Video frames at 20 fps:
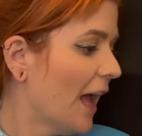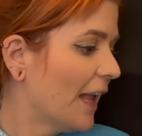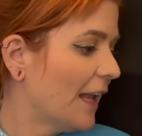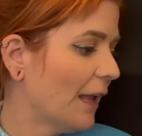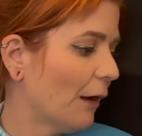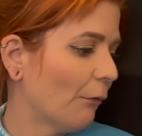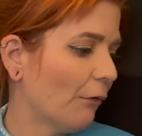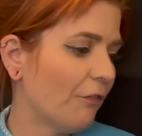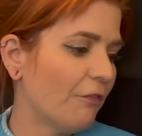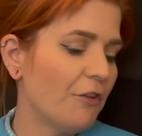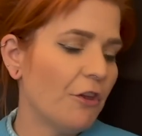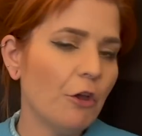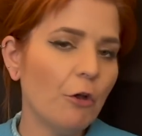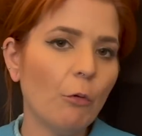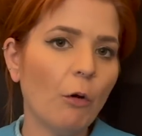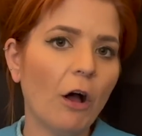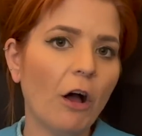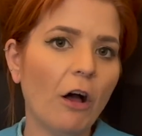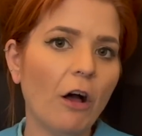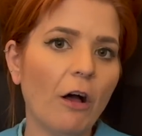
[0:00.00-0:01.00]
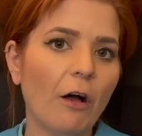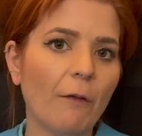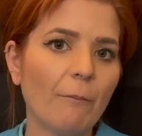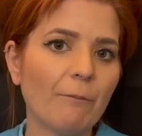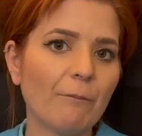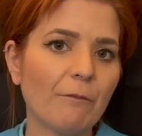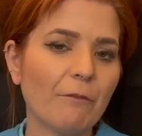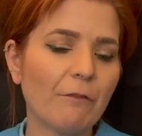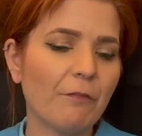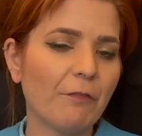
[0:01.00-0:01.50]
Now if you are
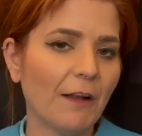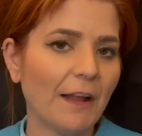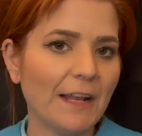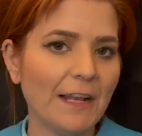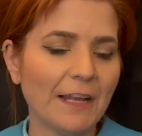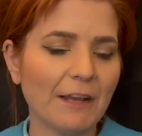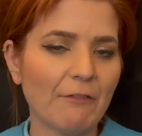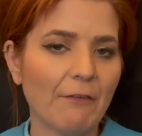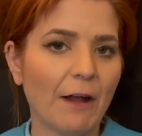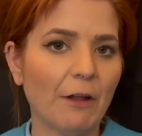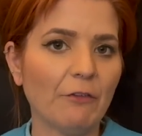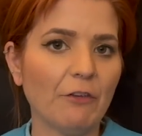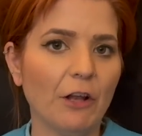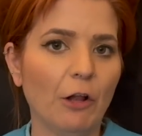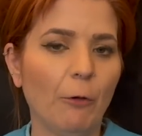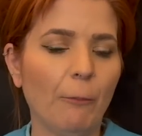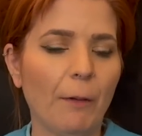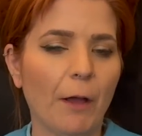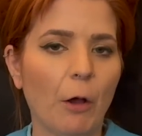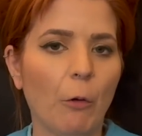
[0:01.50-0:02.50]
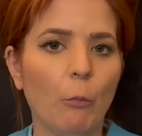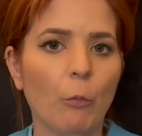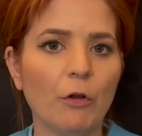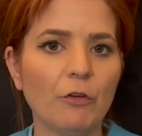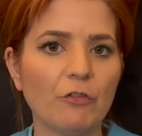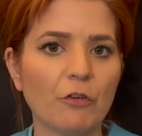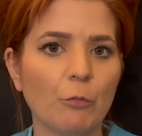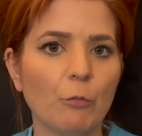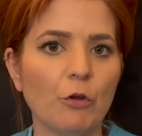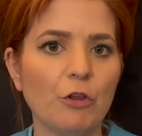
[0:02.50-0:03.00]
flailing around a little bit and
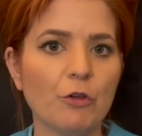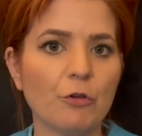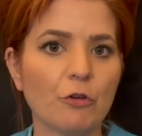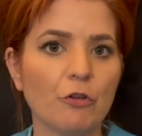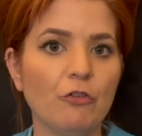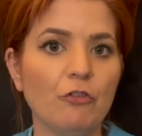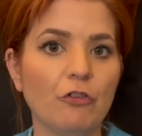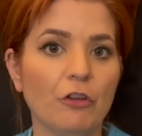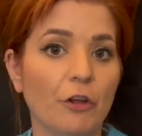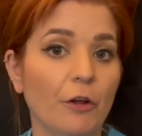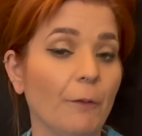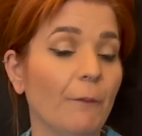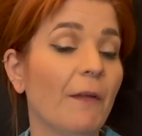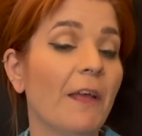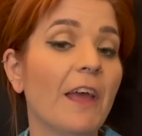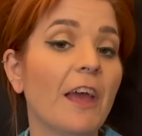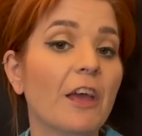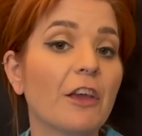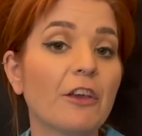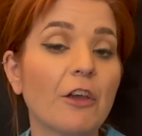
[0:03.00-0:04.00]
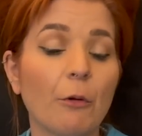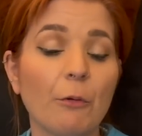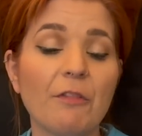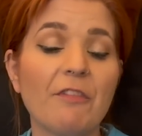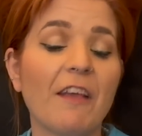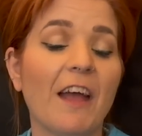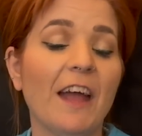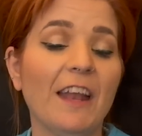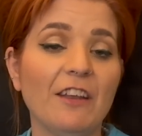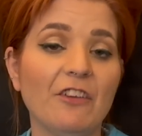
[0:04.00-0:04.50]
wondering what you can do, go
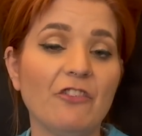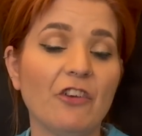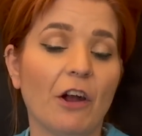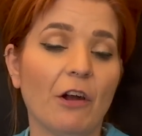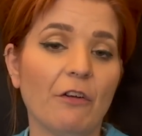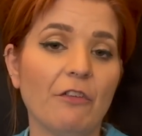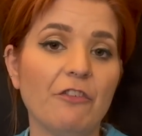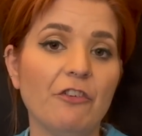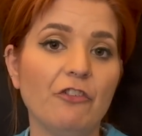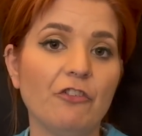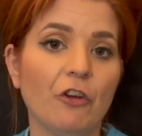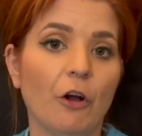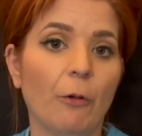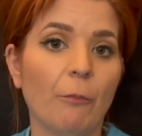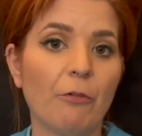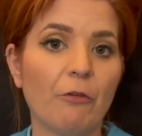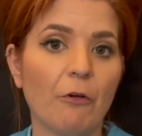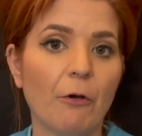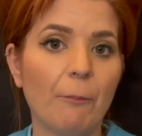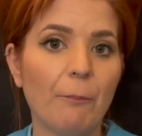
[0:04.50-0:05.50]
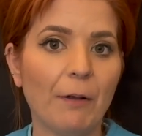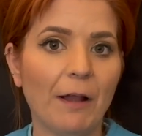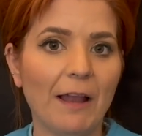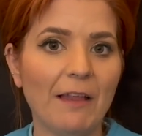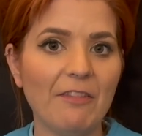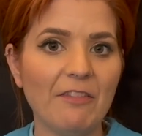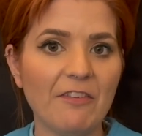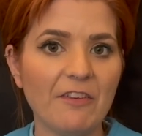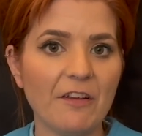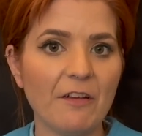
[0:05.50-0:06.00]
into any charity shop. There are
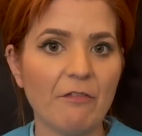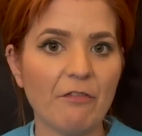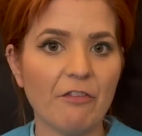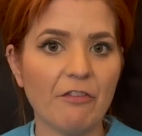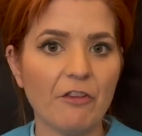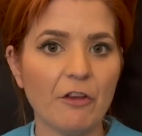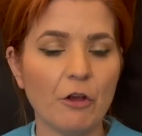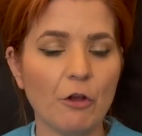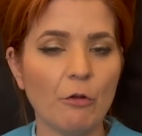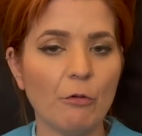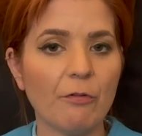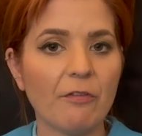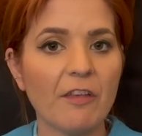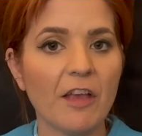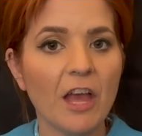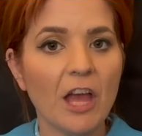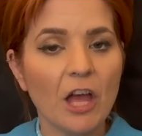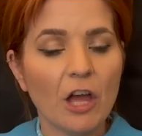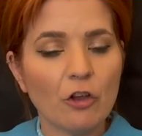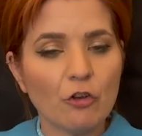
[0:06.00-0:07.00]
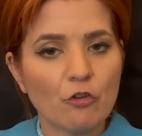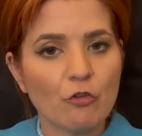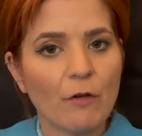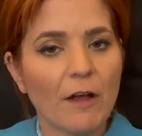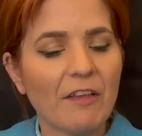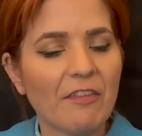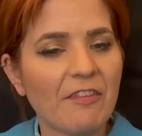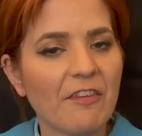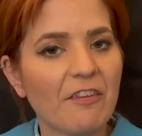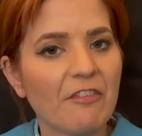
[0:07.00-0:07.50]
plenty of suits,
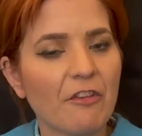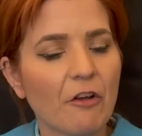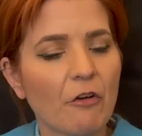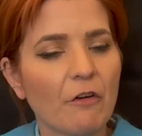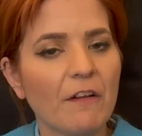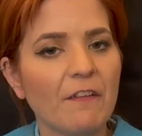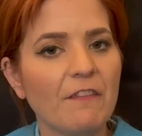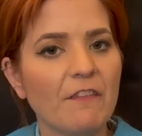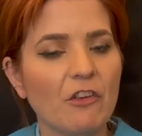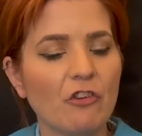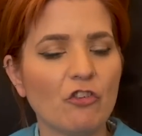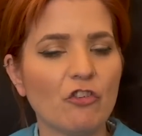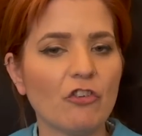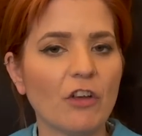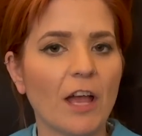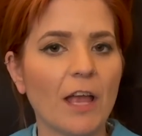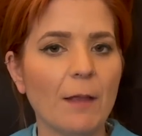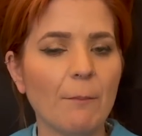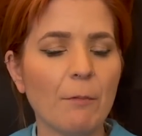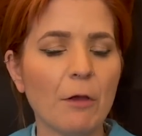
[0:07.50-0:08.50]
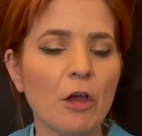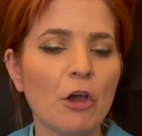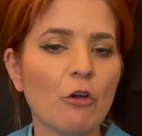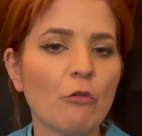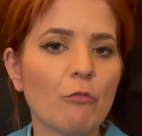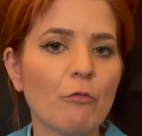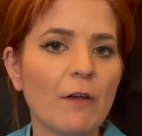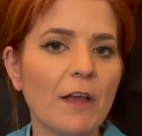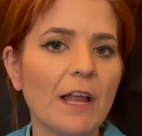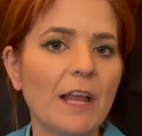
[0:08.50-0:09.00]
dresses that are in this shape.
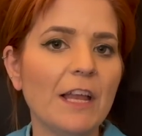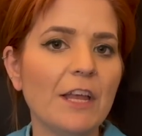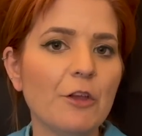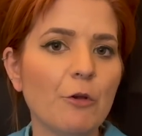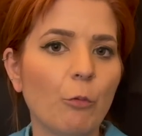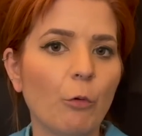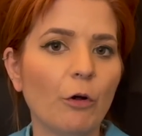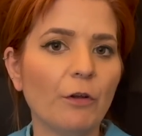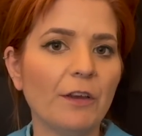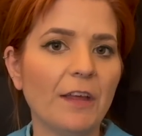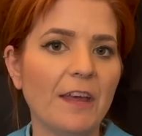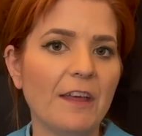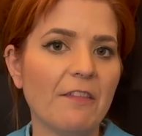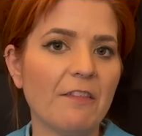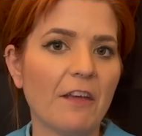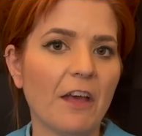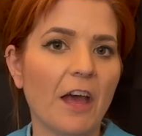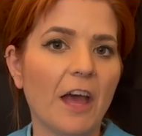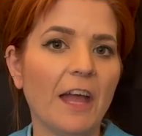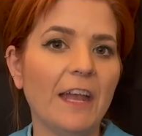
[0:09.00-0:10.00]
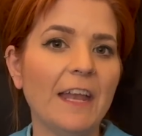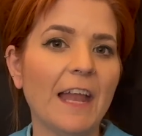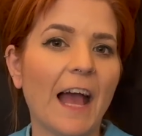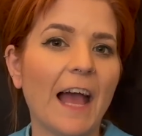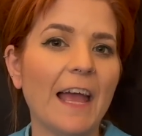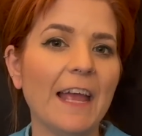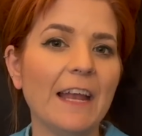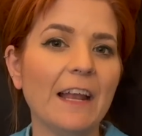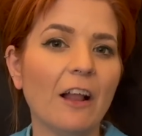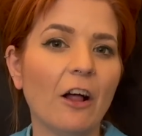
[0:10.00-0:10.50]
Really you want either an
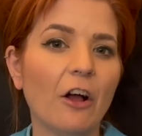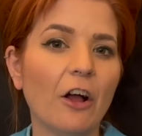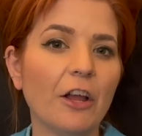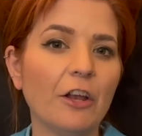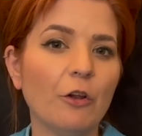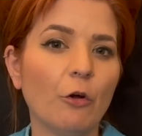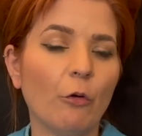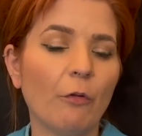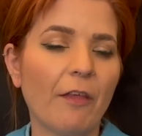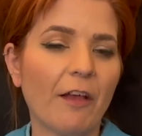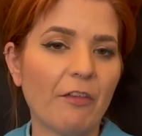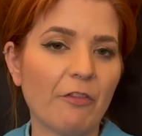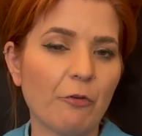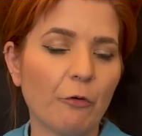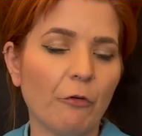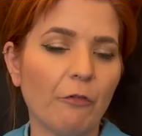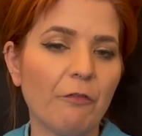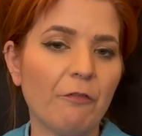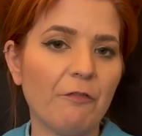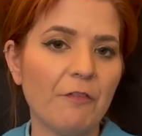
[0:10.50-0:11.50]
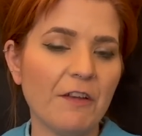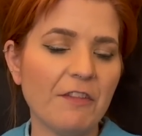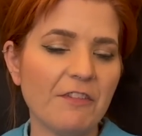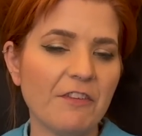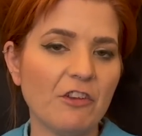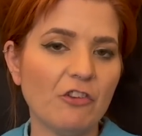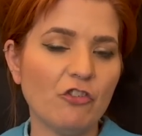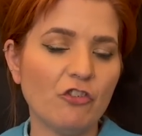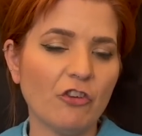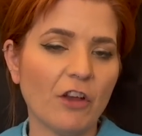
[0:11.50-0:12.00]
A-line or that sort of
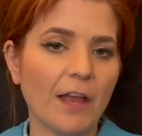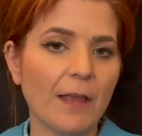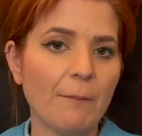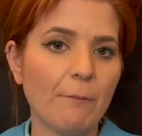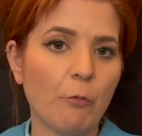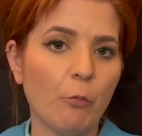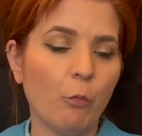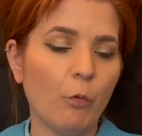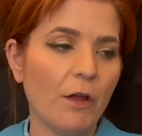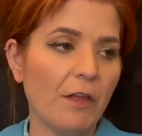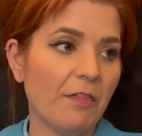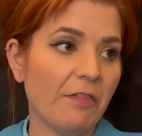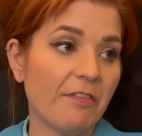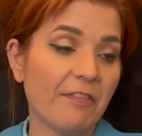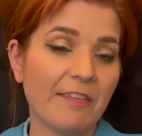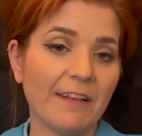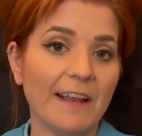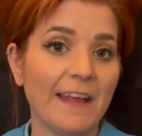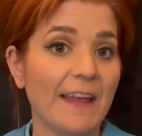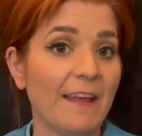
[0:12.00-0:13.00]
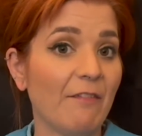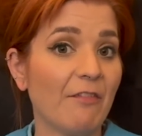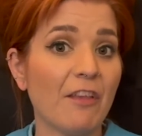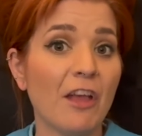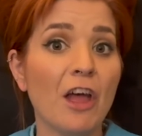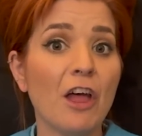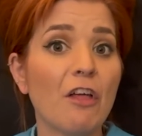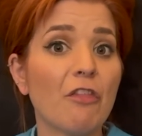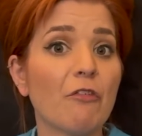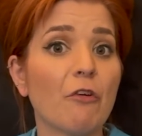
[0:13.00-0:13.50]
fitted shape with sleeves.
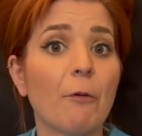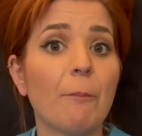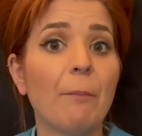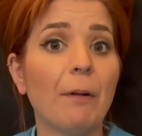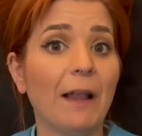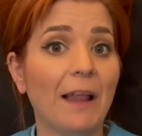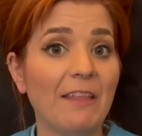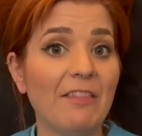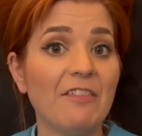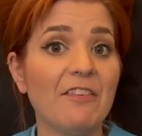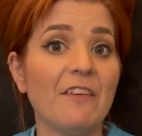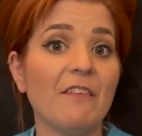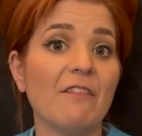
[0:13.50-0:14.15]
There are plenty of